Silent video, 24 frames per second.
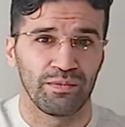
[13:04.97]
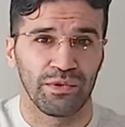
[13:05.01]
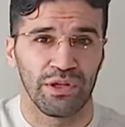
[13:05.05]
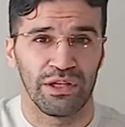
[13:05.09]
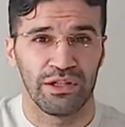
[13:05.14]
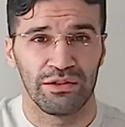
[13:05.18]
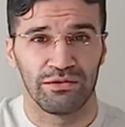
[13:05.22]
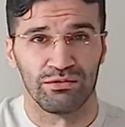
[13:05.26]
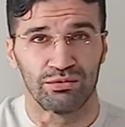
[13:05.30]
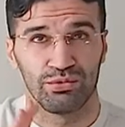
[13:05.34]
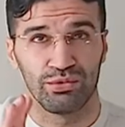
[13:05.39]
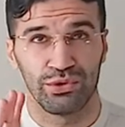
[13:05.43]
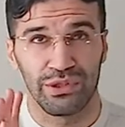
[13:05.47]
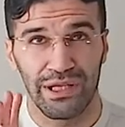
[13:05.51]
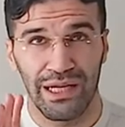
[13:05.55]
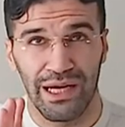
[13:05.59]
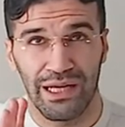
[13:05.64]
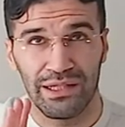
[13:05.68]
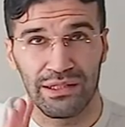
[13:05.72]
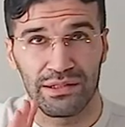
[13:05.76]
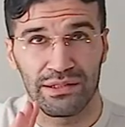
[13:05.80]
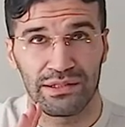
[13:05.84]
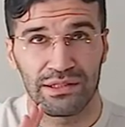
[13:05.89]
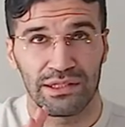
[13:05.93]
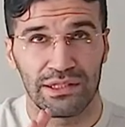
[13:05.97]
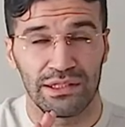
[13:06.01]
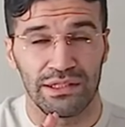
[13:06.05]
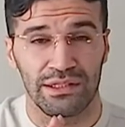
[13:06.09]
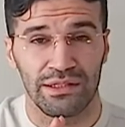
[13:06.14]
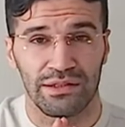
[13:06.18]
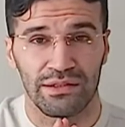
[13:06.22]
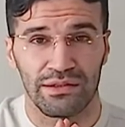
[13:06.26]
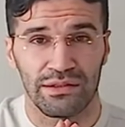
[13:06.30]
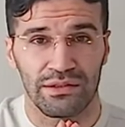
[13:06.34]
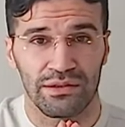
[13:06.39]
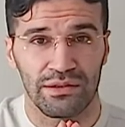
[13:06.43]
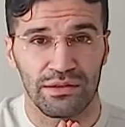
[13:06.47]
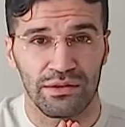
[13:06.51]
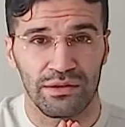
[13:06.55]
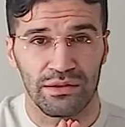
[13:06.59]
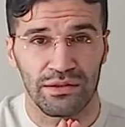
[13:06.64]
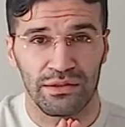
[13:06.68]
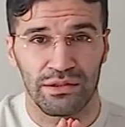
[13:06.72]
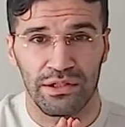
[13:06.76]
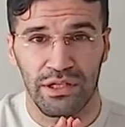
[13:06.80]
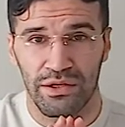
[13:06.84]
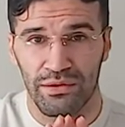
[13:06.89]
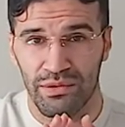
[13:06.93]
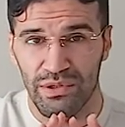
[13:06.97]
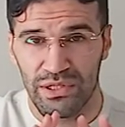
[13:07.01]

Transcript: In reality, there